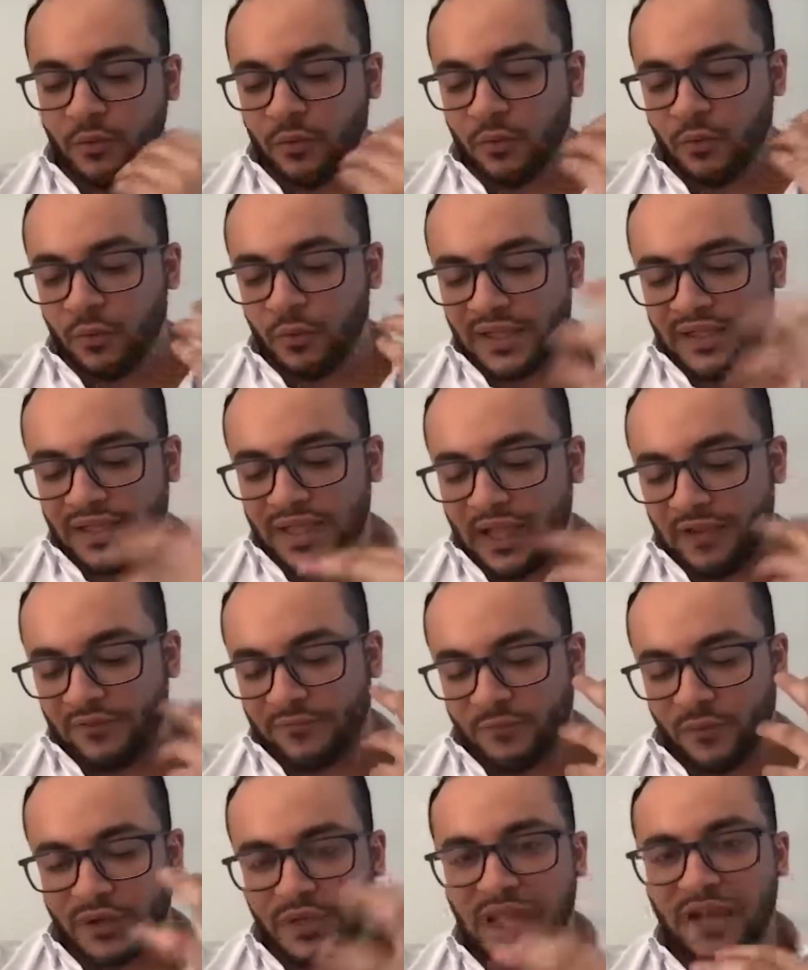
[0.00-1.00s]
what
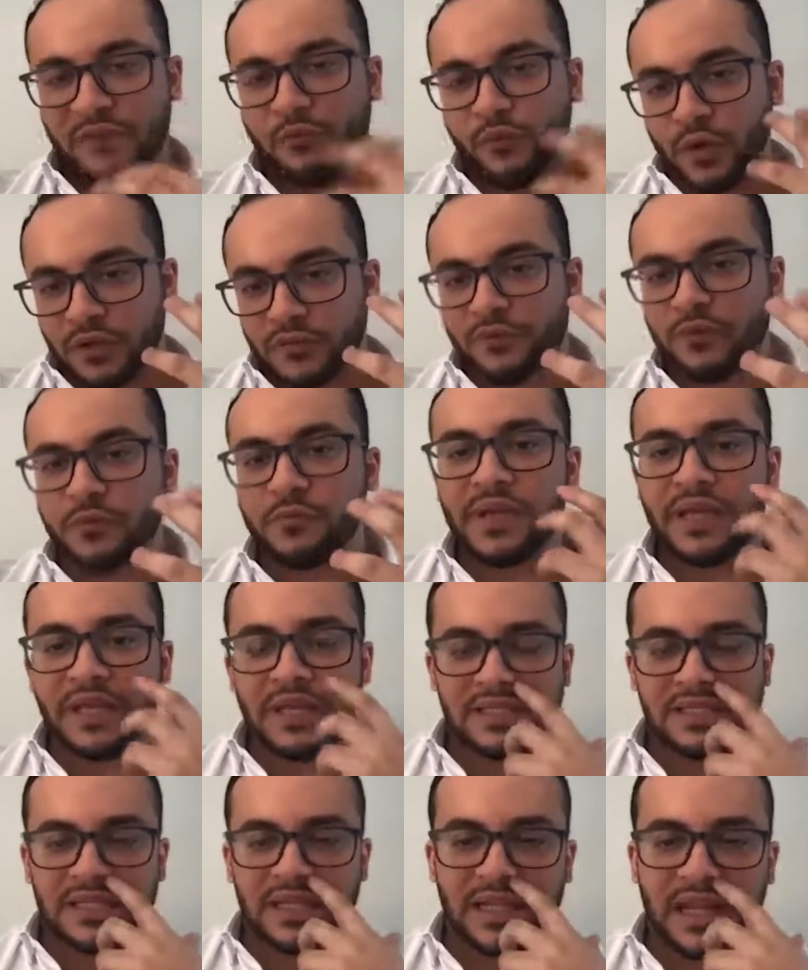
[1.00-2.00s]
have worked for me
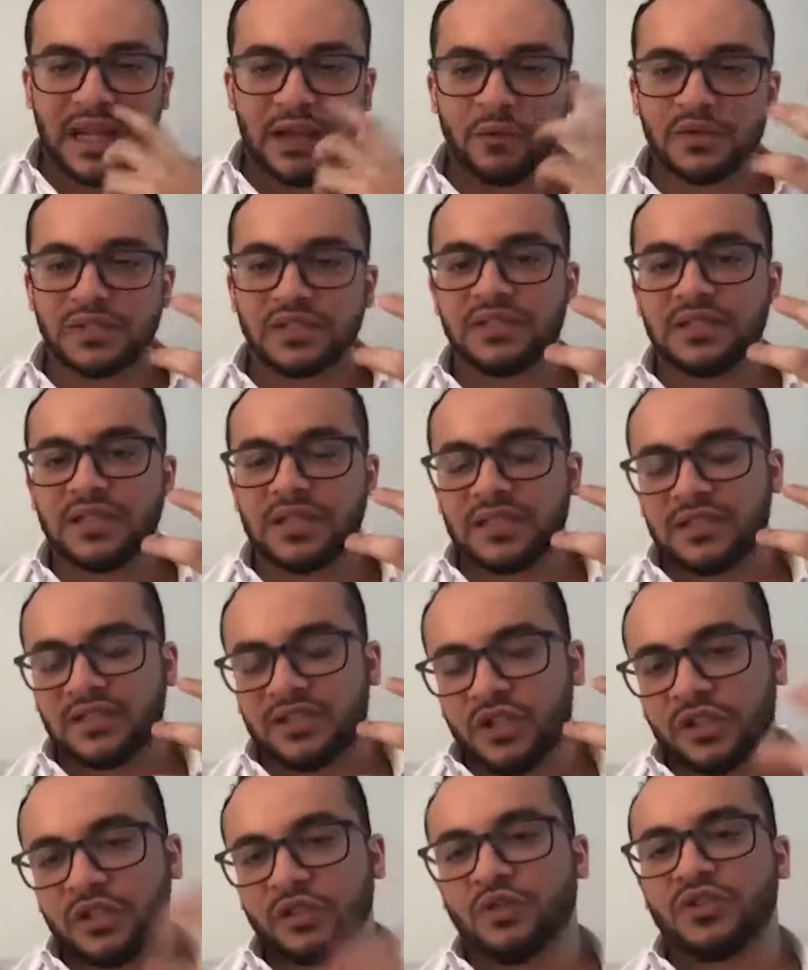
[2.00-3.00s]
is that I
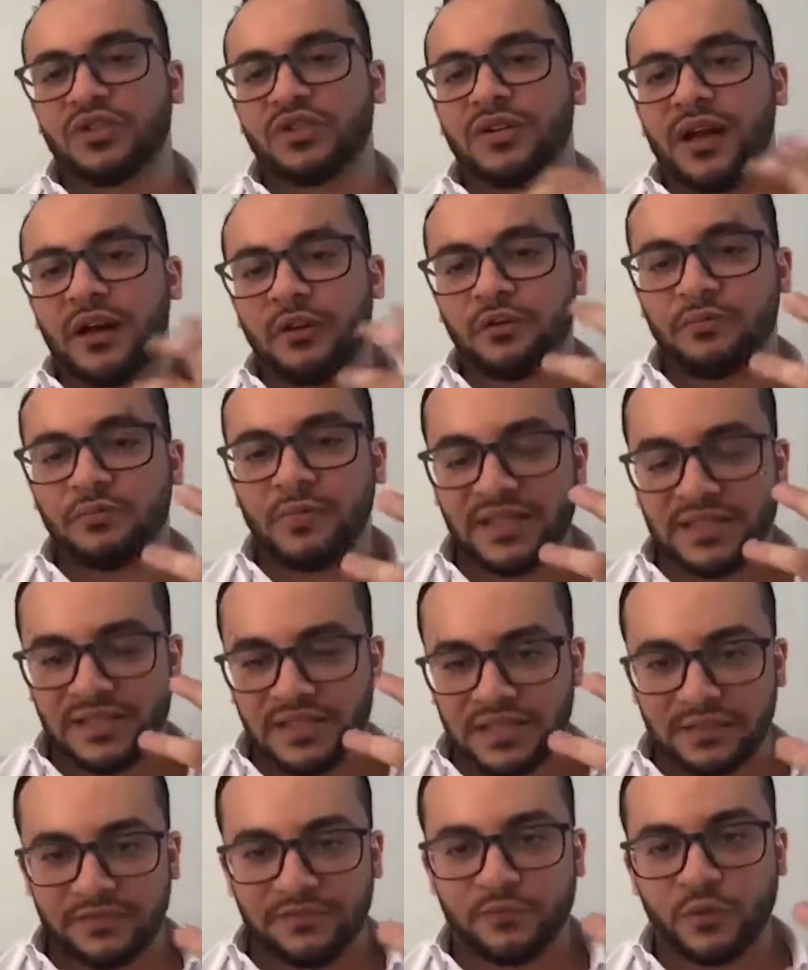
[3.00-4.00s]
started to surround
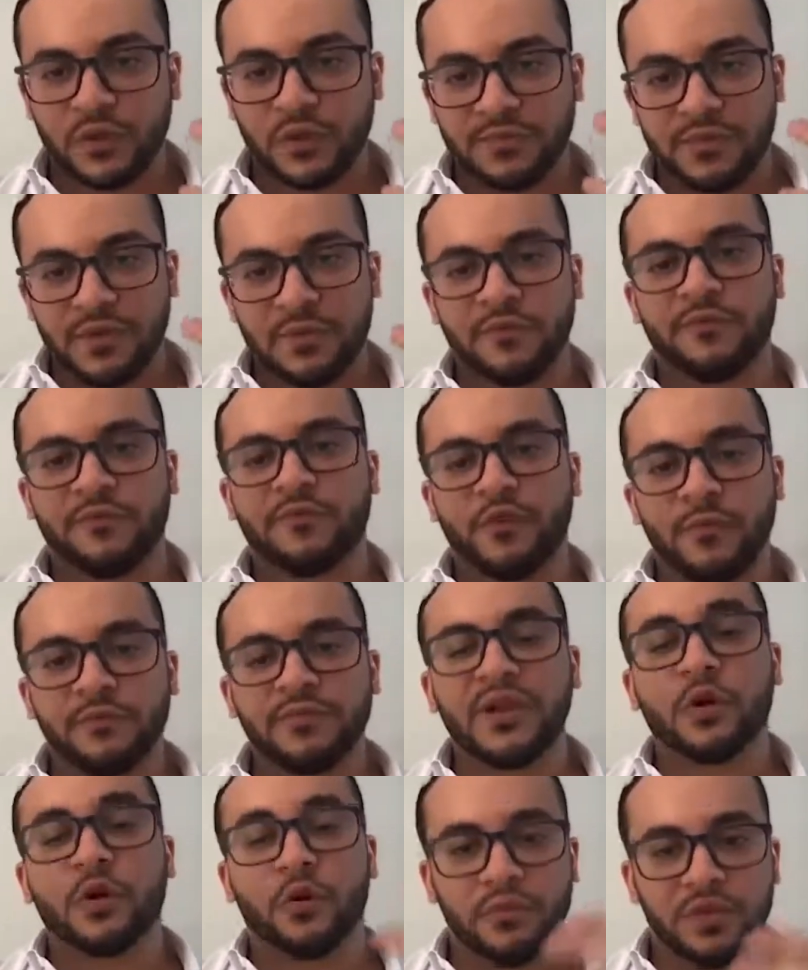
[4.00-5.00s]
myself with people from
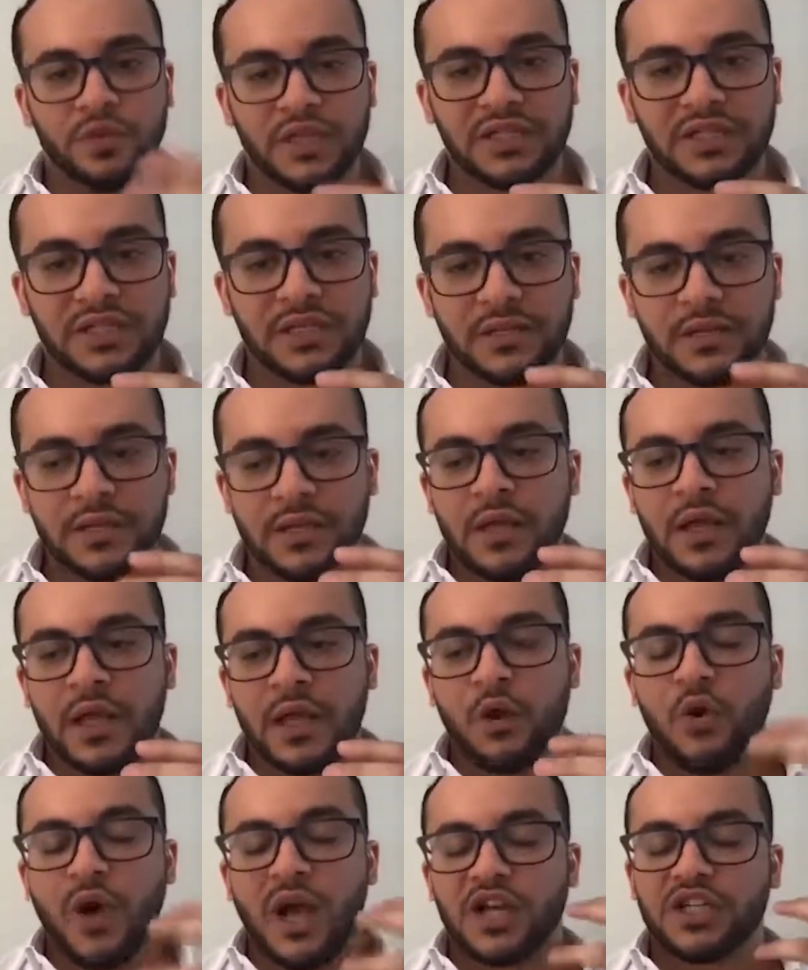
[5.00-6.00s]
the community
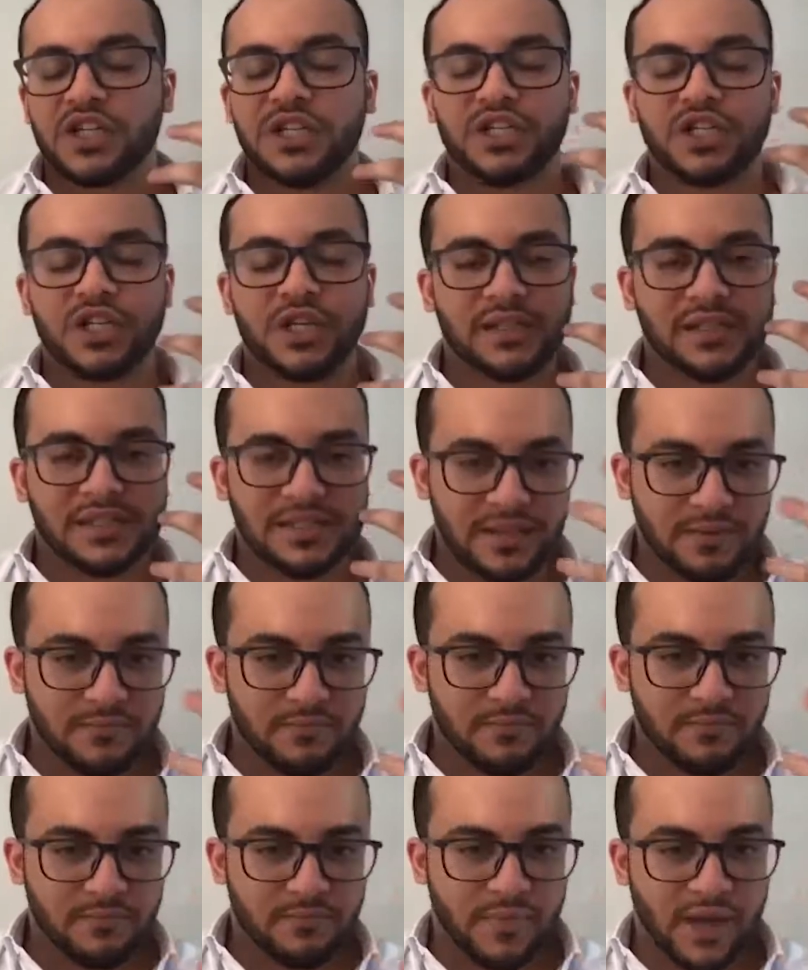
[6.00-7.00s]
who actually share the
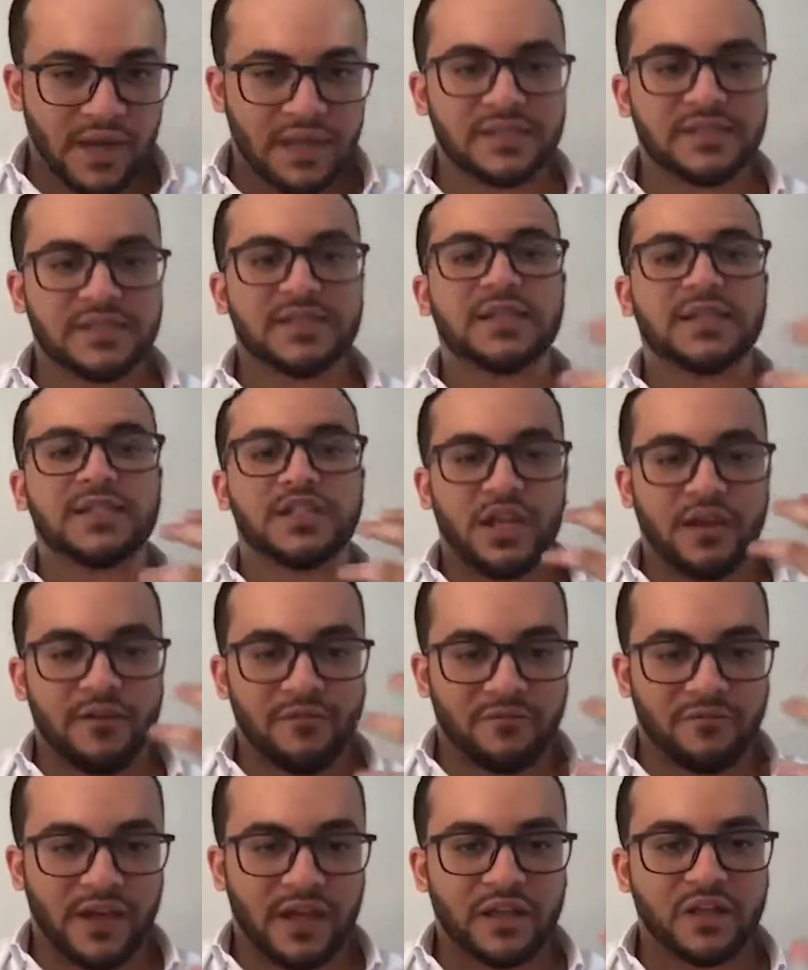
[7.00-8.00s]
same mindsets,
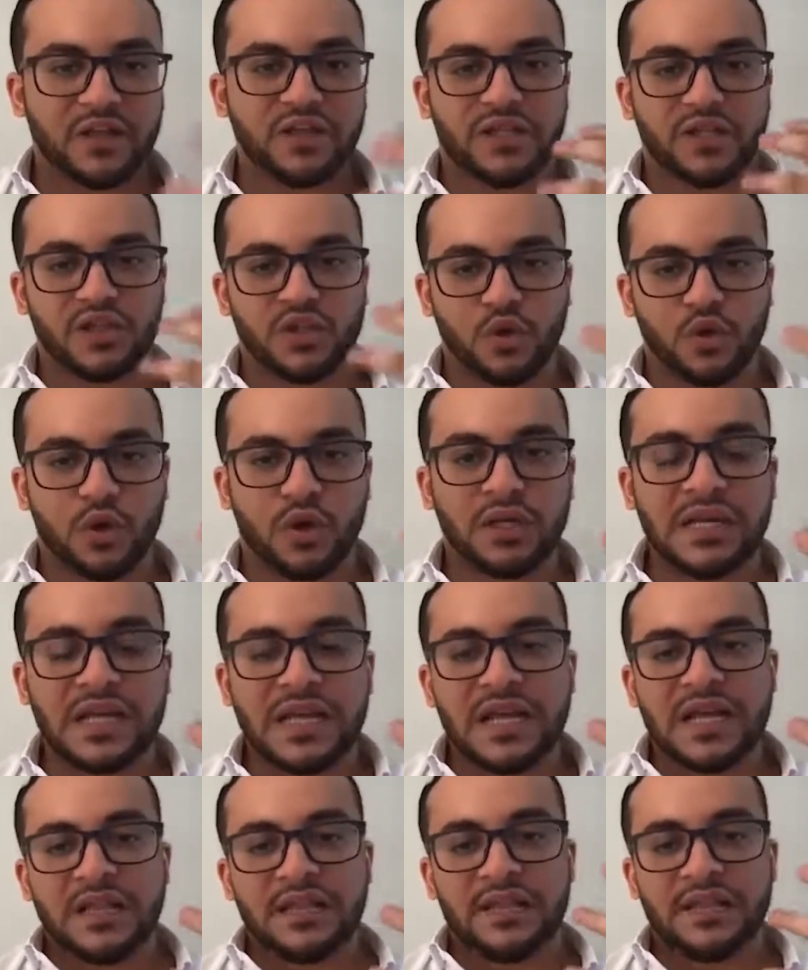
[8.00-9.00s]
same values, and so
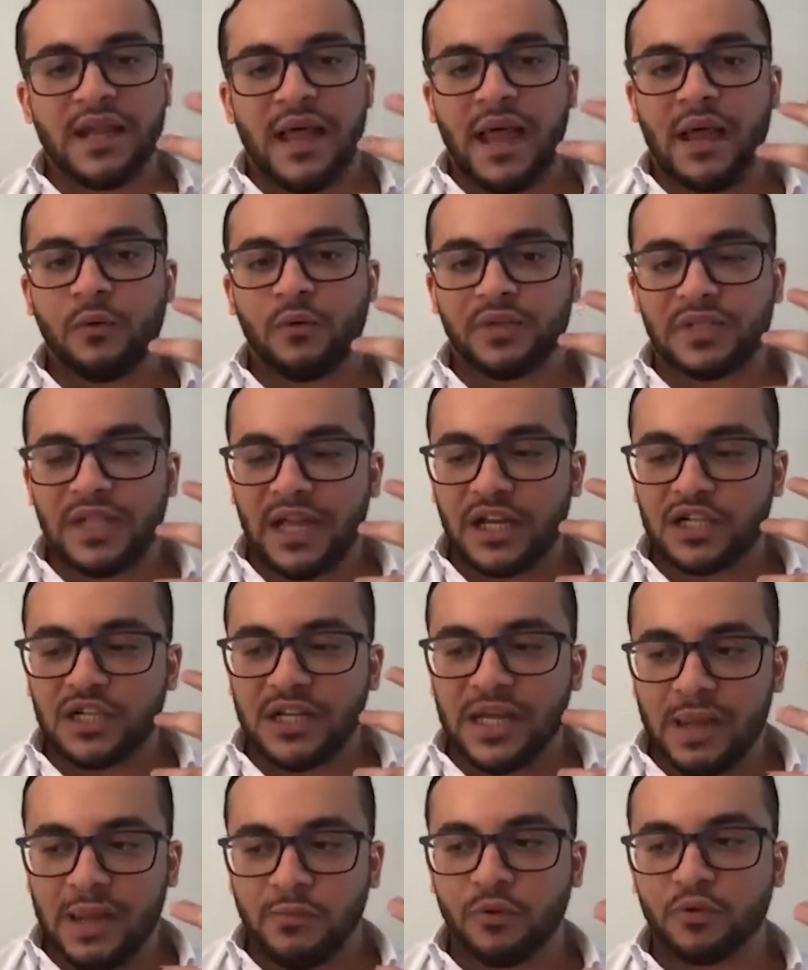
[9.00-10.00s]
on. Then I was
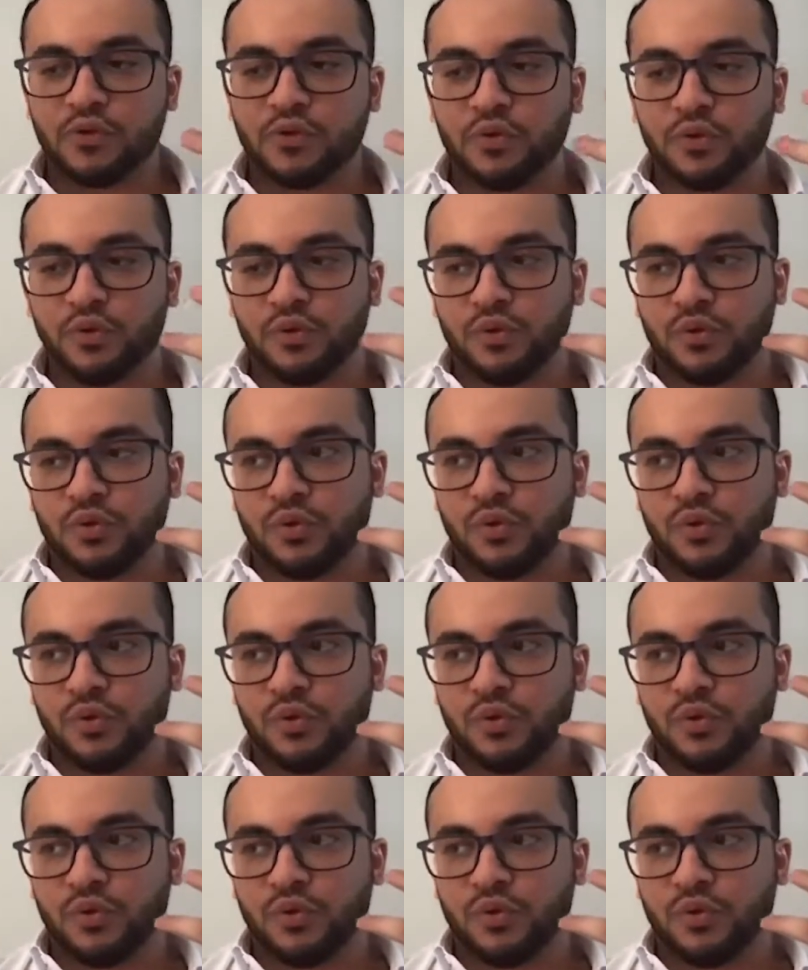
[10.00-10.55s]
actually able to